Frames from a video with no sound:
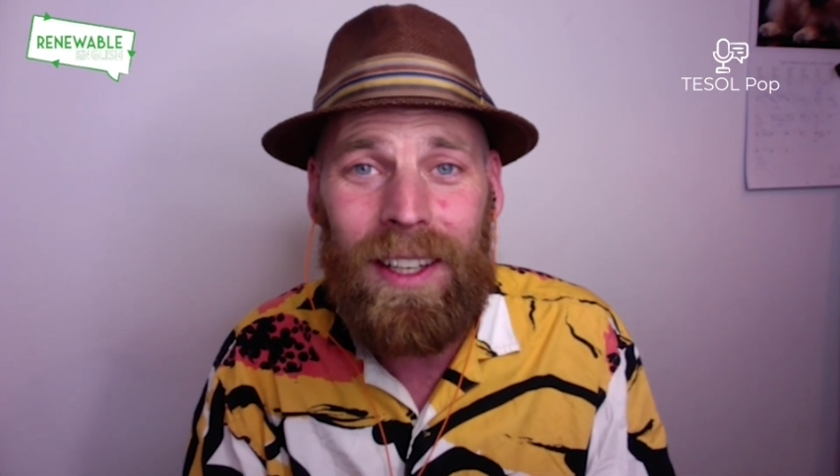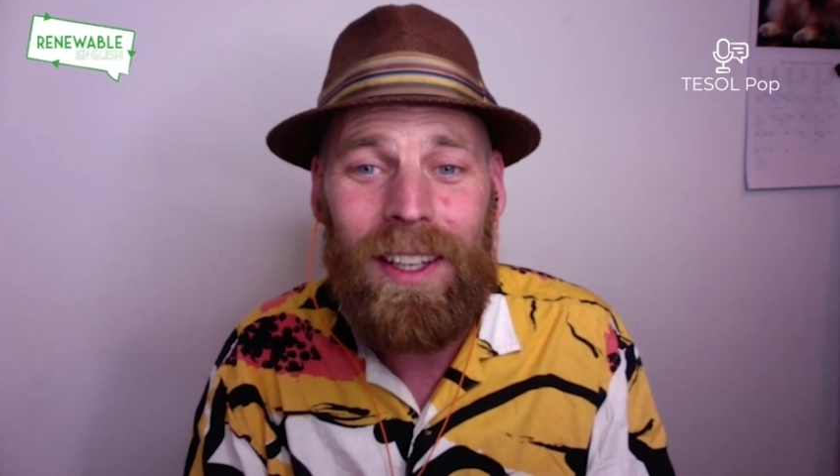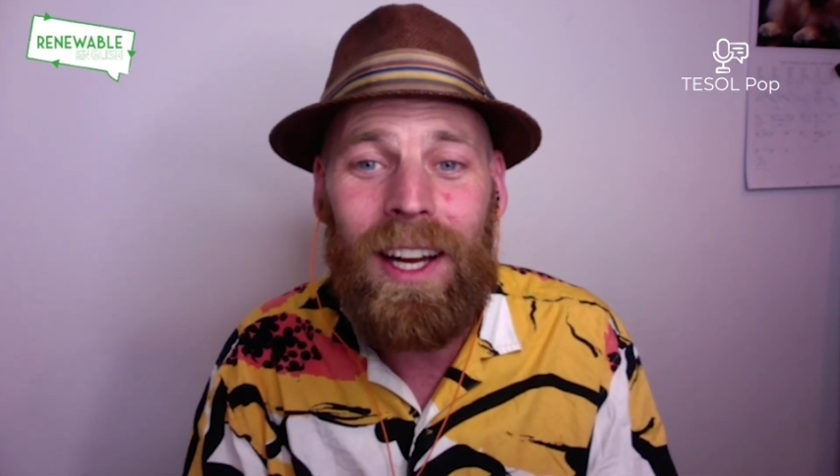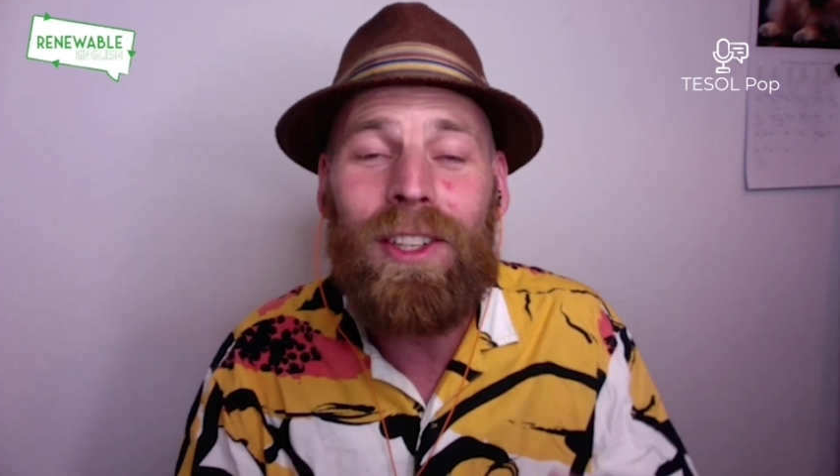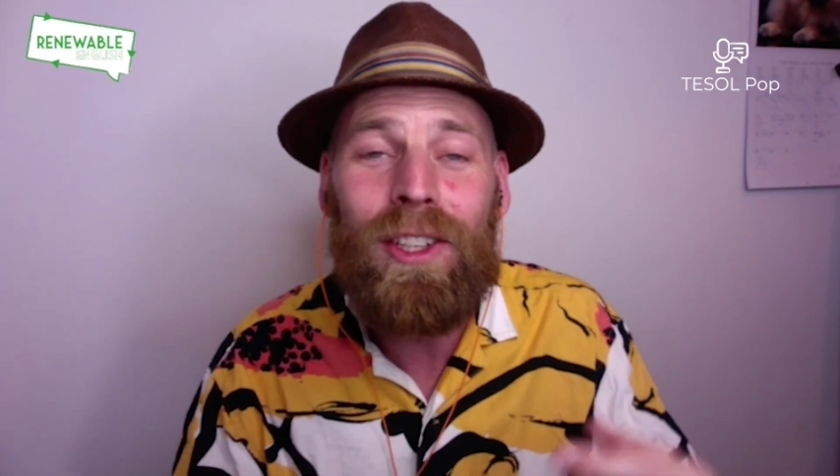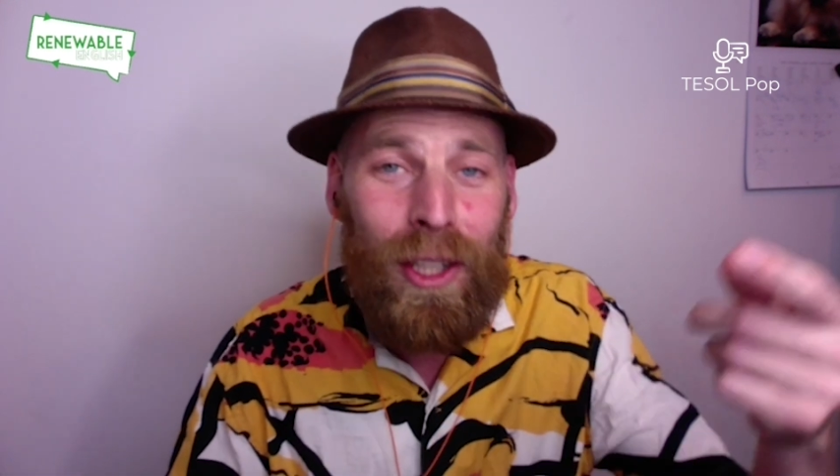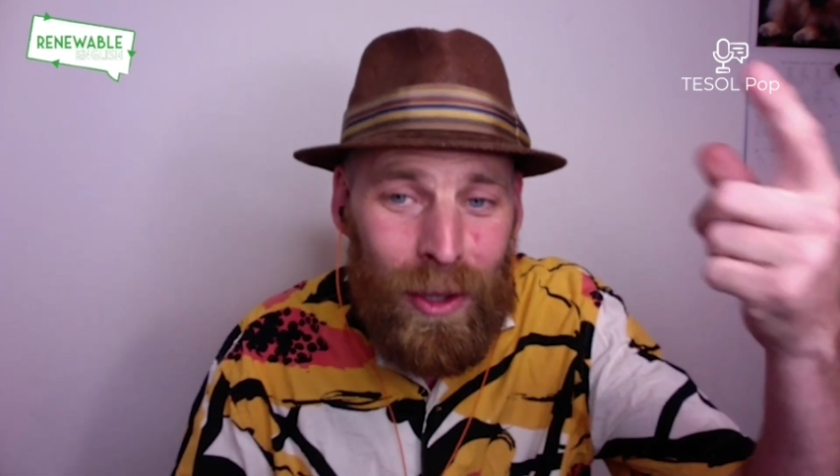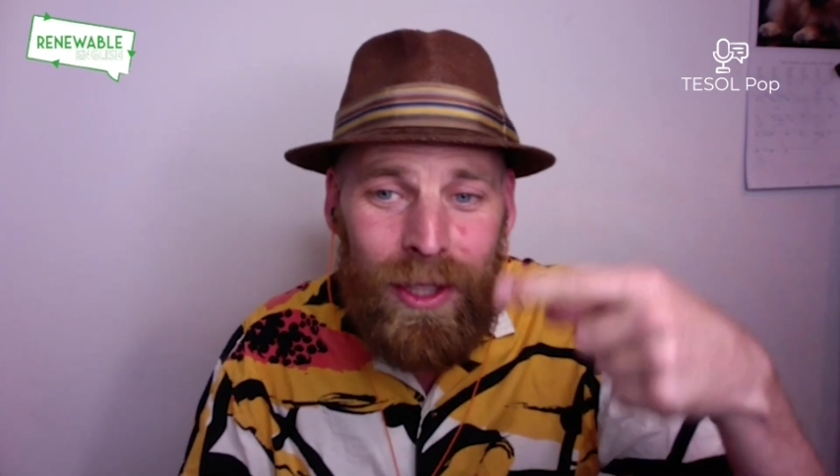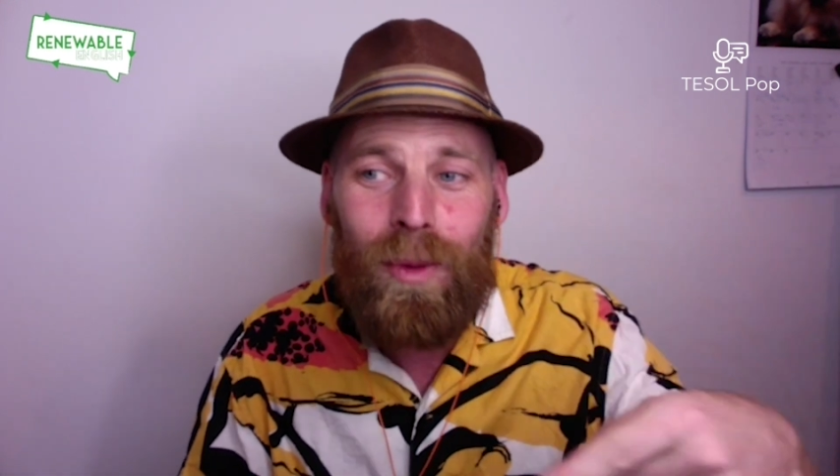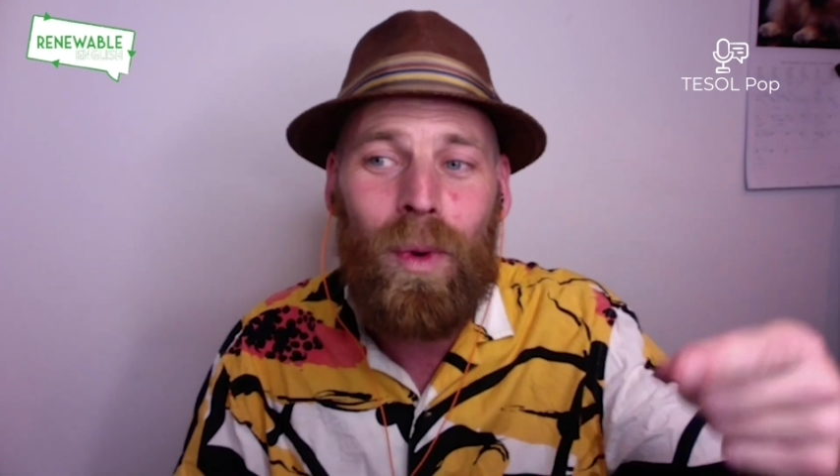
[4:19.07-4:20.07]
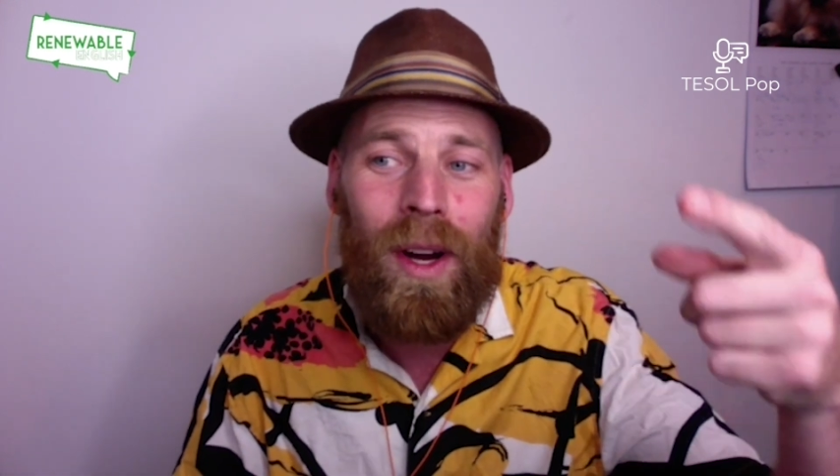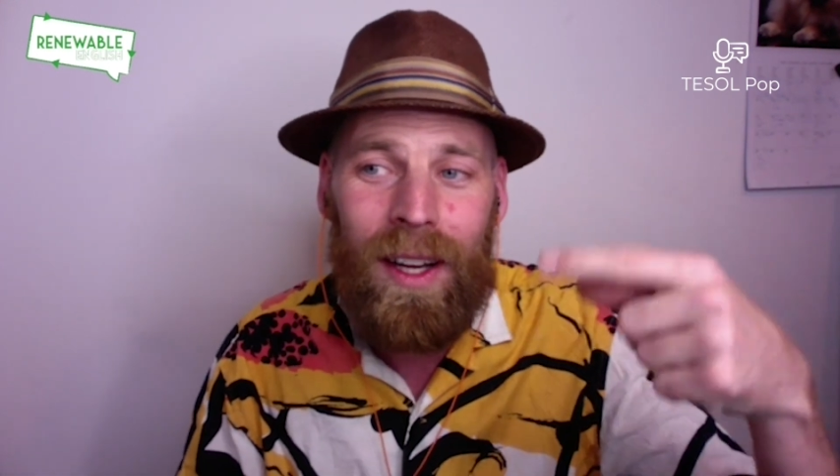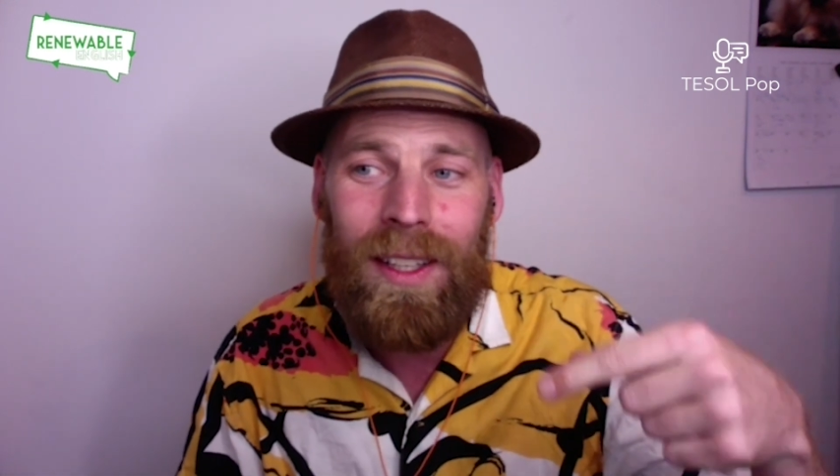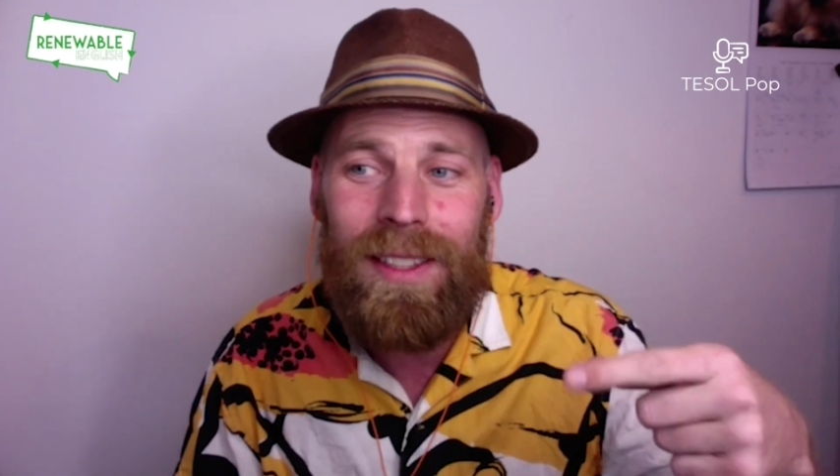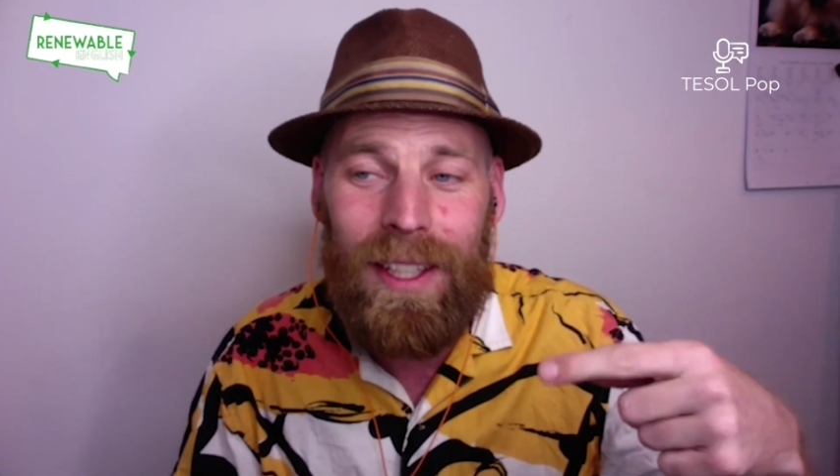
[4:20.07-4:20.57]
and use the
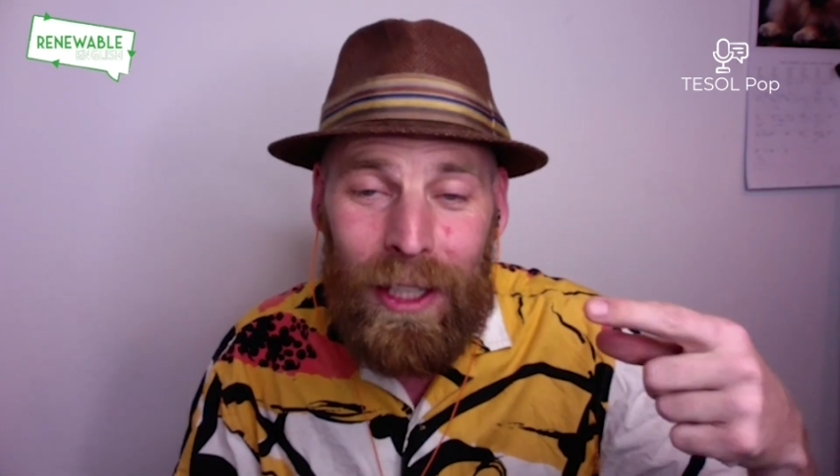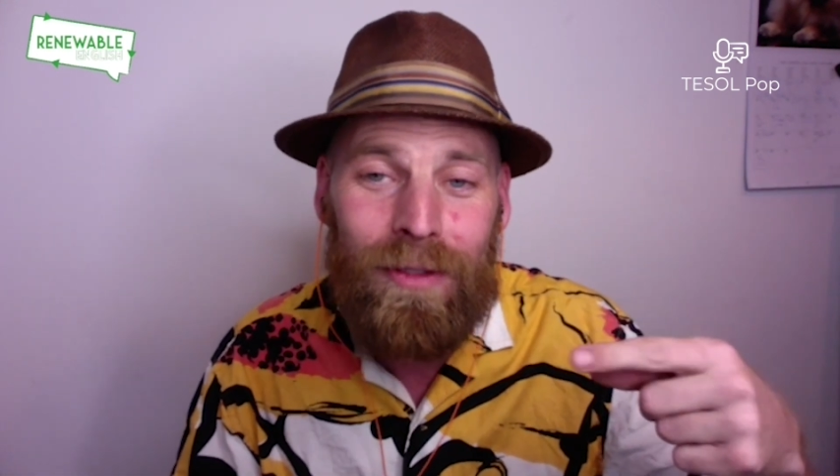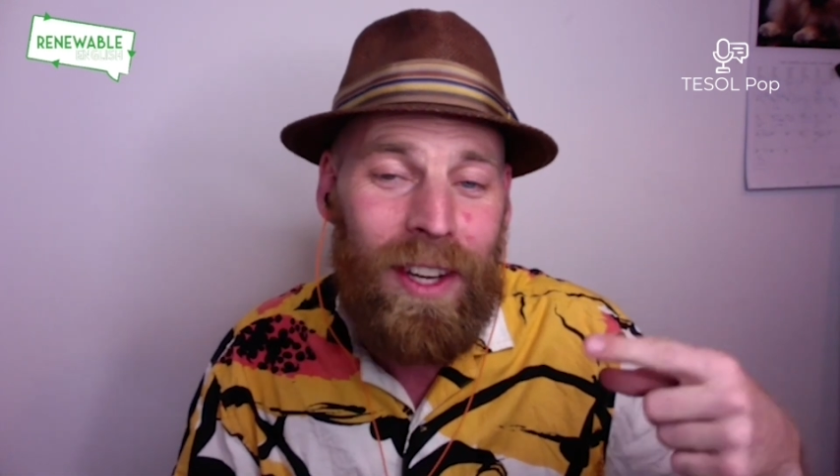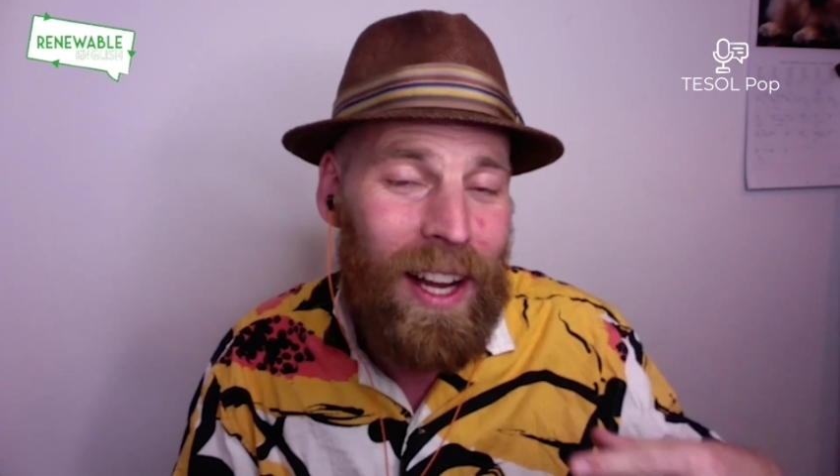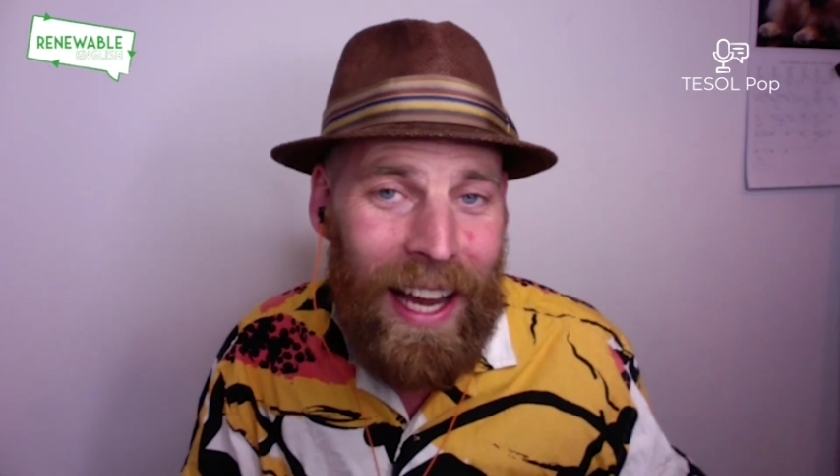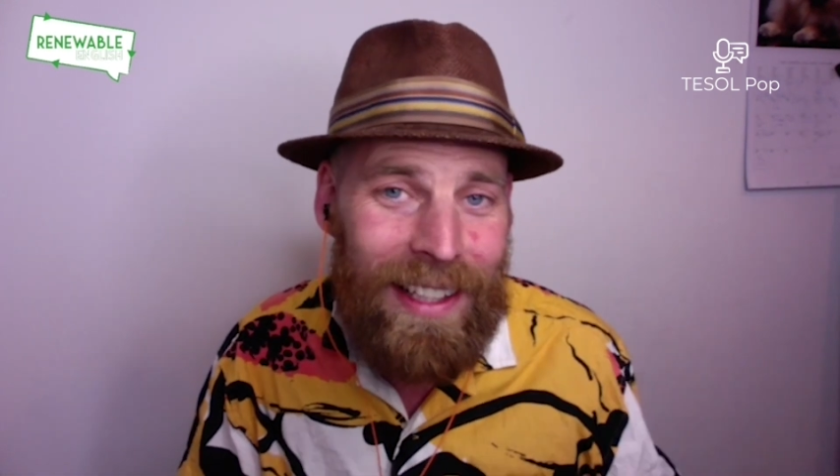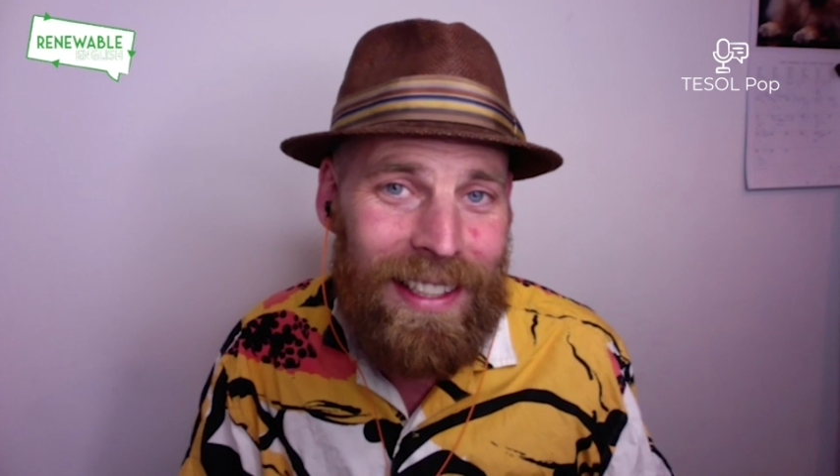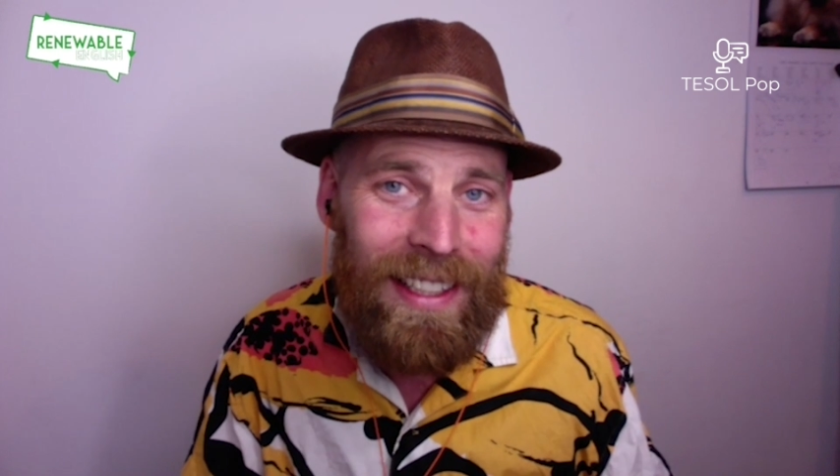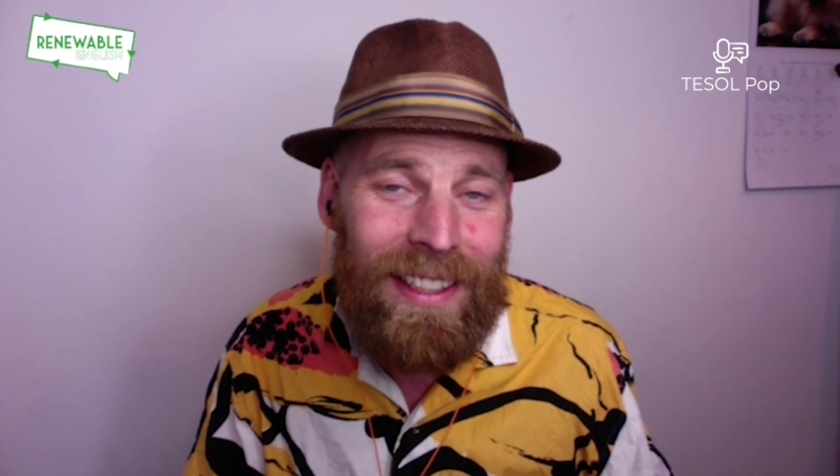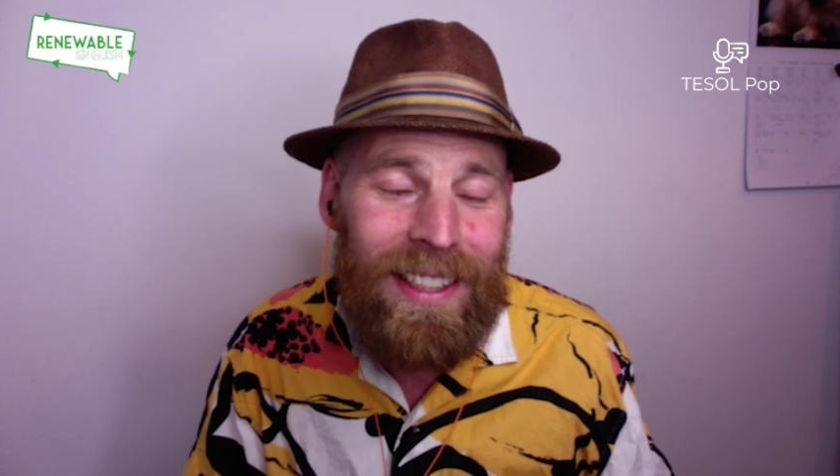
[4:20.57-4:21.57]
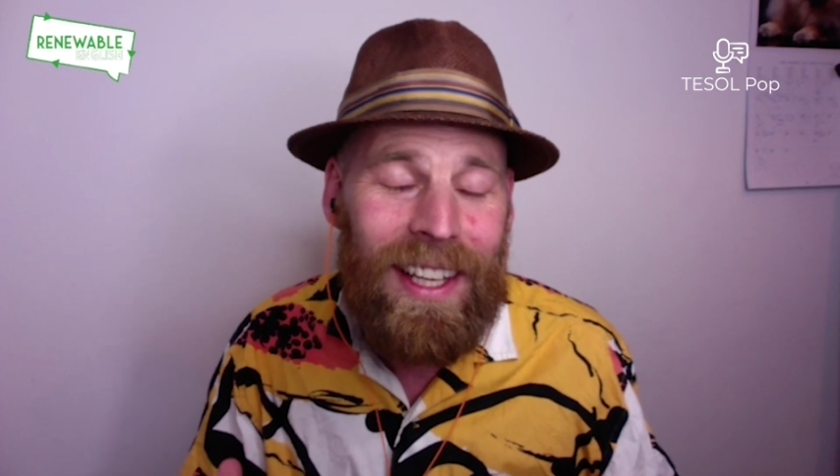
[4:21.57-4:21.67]
words that you've collected